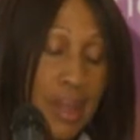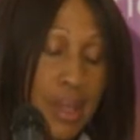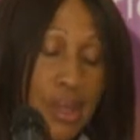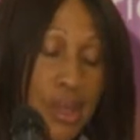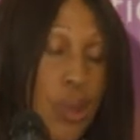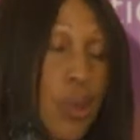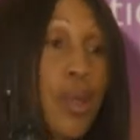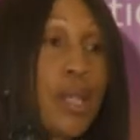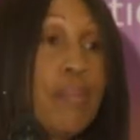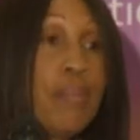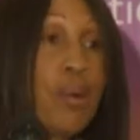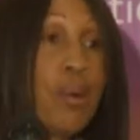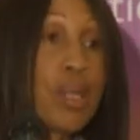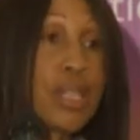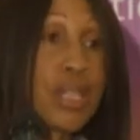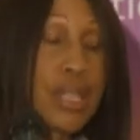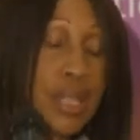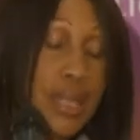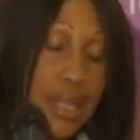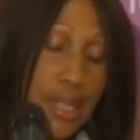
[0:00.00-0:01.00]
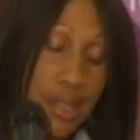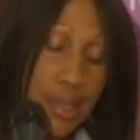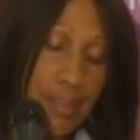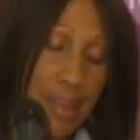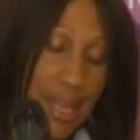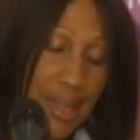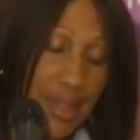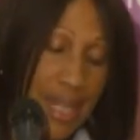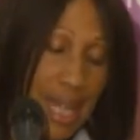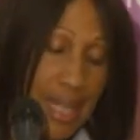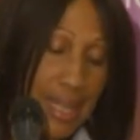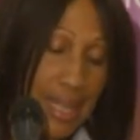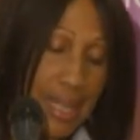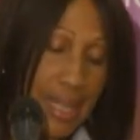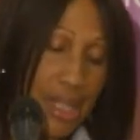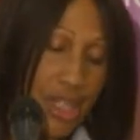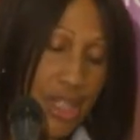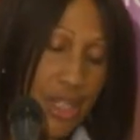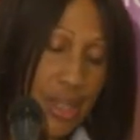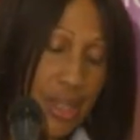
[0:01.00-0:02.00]
No emotions to make that
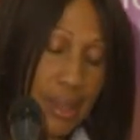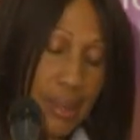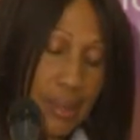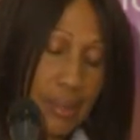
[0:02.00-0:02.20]
decision.